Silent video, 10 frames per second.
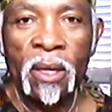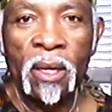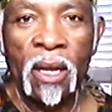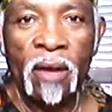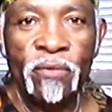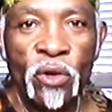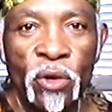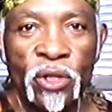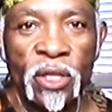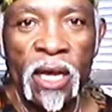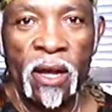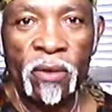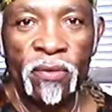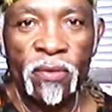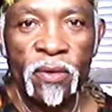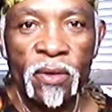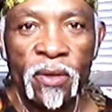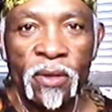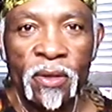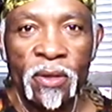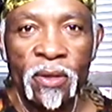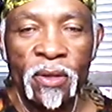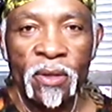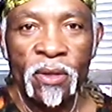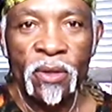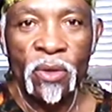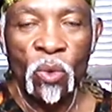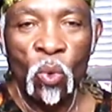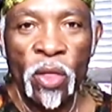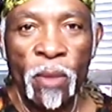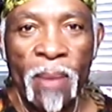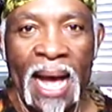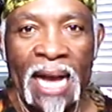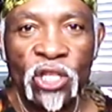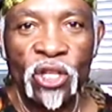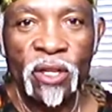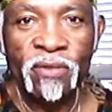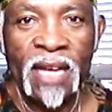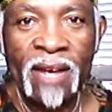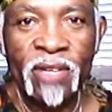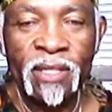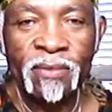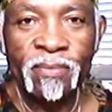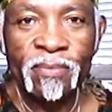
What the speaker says: Love yourself with the passion of heaven.